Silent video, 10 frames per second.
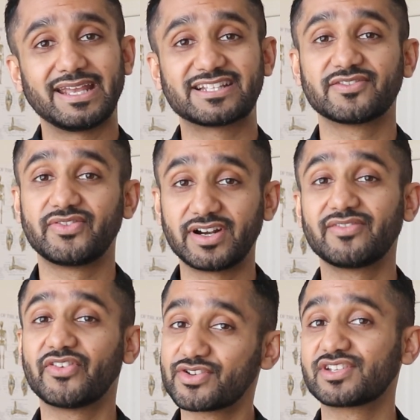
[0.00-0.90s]
it's a very
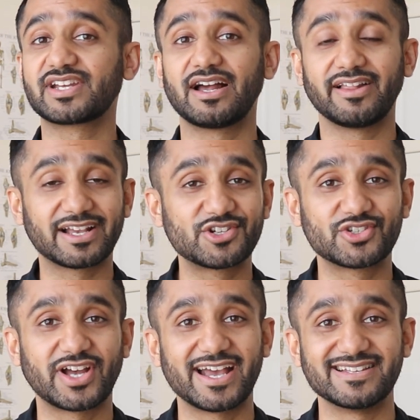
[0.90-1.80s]
versatile
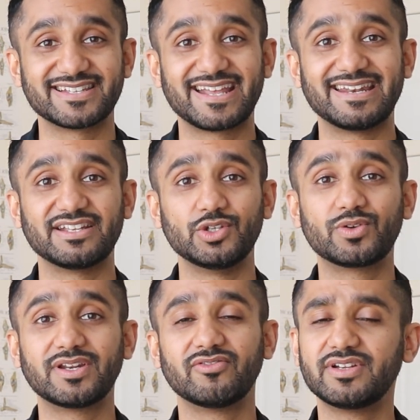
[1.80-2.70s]
exercise and you
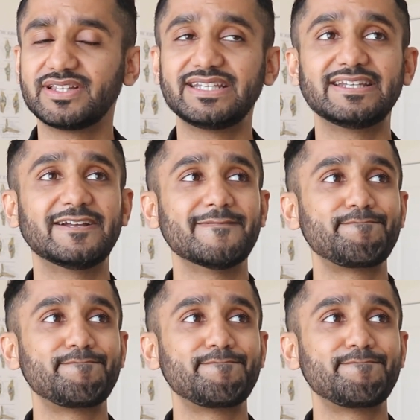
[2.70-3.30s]
can really